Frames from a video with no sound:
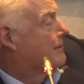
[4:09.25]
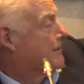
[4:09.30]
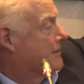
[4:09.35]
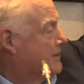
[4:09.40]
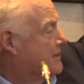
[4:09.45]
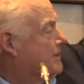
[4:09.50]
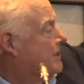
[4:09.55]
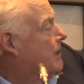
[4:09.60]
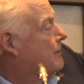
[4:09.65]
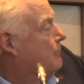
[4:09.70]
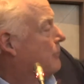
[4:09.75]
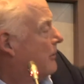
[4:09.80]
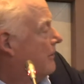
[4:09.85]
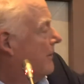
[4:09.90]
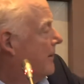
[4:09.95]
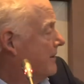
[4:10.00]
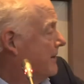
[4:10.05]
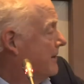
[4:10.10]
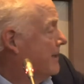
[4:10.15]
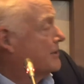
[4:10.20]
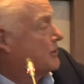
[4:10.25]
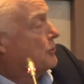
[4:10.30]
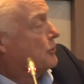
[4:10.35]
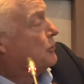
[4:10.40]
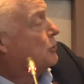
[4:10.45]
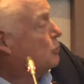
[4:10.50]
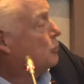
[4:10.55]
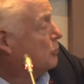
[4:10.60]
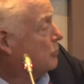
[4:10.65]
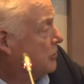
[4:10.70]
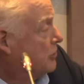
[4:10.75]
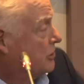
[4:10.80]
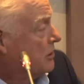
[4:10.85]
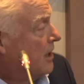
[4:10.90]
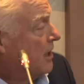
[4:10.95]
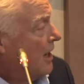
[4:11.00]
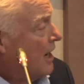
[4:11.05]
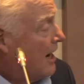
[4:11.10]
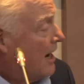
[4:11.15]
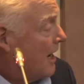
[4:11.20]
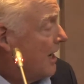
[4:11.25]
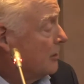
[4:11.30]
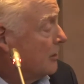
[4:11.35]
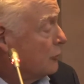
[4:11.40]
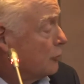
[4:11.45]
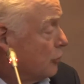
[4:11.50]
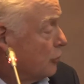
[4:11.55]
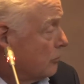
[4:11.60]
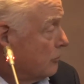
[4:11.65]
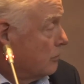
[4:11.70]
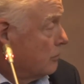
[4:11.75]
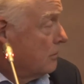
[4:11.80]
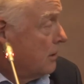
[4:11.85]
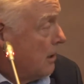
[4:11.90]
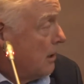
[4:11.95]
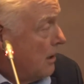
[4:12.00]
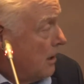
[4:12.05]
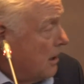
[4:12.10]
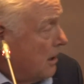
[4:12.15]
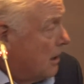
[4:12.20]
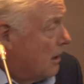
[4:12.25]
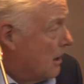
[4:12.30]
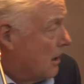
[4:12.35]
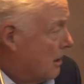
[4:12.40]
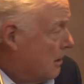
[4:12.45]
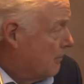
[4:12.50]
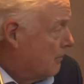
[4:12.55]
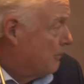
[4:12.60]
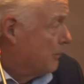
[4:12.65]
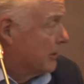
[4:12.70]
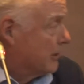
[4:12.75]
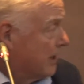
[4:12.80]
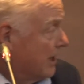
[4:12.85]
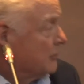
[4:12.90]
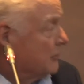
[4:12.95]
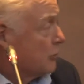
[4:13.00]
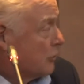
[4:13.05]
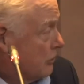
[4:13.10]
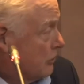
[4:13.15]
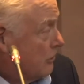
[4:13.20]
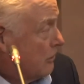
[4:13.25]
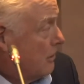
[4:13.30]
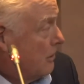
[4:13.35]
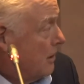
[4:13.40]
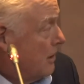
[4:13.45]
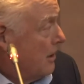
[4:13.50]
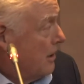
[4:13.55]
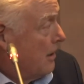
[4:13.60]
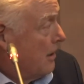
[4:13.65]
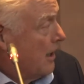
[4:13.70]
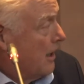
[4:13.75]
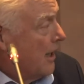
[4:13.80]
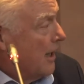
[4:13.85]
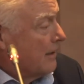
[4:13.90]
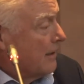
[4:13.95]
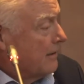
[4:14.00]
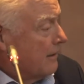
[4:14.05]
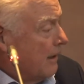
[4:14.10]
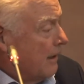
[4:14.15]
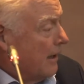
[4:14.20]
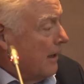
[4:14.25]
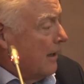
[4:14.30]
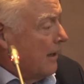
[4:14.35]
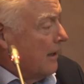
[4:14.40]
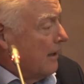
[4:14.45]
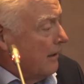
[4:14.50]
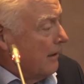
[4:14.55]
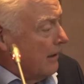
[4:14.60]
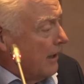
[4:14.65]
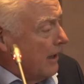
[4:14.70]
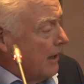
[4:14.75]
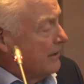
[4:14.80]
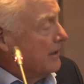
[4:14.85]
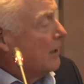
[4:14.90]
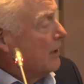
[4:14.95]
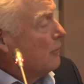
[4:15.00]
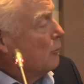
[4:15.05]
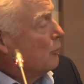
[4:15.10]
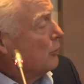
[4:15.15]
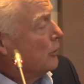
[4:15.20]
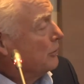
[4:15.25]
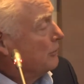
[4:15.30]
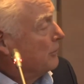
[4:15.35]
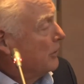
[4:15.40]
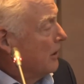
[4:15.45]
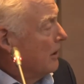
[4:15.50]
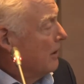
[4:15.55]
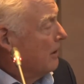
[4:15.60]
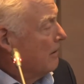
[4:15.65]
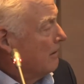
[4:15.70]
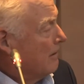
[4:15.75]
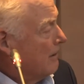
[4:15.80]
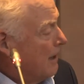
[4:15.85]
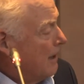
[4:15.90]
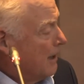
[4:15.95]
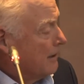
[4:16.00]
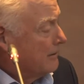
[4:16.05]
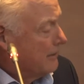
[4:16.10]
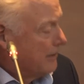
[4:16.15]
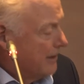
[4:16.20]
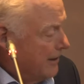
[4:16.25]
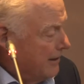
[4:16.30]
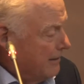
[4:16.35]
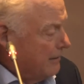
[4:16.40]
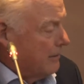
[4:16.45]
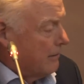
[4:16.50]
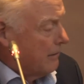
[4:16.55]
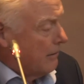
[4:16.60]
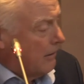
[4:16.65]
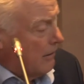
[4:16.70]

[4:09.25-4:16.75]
in Siberia there's a huge hydro potential. And that would, I think,